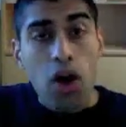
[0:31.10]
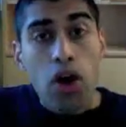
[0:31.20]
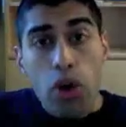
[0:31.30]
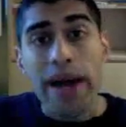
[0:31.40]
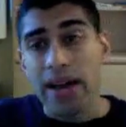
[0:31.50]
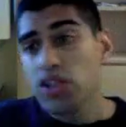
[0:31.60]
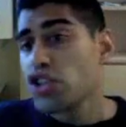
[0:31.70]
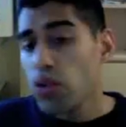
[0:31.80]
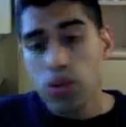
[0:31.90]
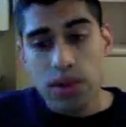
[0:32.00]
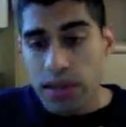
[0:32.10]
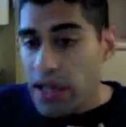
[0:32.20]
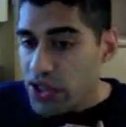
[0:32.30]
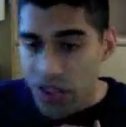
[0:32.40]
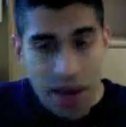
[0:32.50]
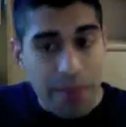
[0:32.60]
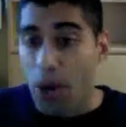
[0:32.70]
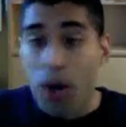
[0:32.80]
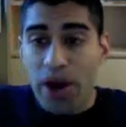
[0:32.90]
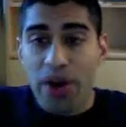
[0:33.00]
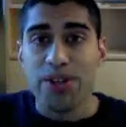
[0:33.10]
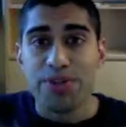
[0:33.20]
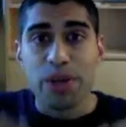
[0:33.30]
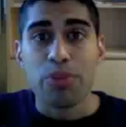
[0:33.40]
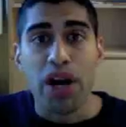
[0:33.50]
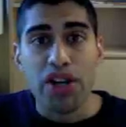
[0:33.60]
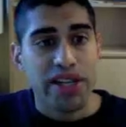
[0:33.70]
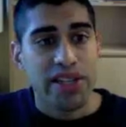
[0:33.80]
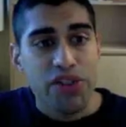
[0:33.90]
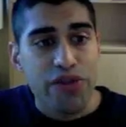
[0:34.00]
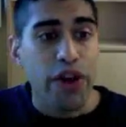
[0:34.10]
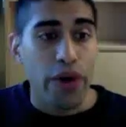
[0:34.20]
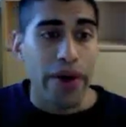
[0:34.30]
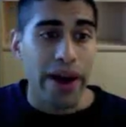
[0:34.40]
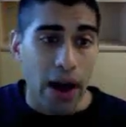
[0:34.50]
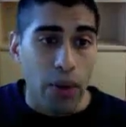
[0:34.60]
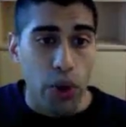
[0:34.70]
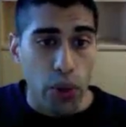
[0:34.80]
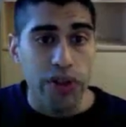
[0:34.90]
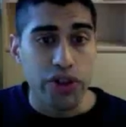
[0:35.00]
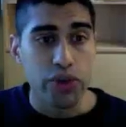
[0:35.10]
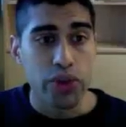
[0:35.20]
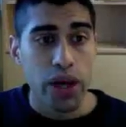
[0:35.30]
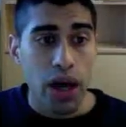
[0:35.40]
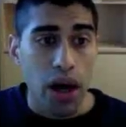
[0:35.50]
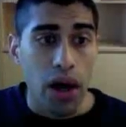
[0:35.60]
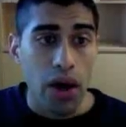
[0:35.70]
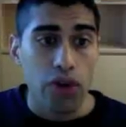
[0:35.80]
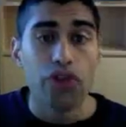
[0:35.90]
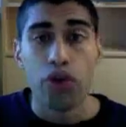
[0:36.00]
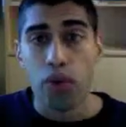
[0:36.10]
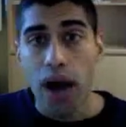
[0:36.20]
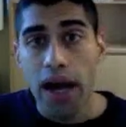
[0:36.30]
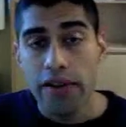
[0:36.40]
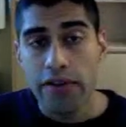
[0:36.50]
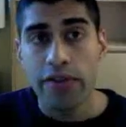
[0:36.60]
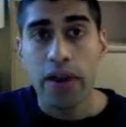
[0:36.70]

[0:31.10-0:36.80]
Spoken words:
Okay, so let's embark on this big project. Let's figure out how we're going to derive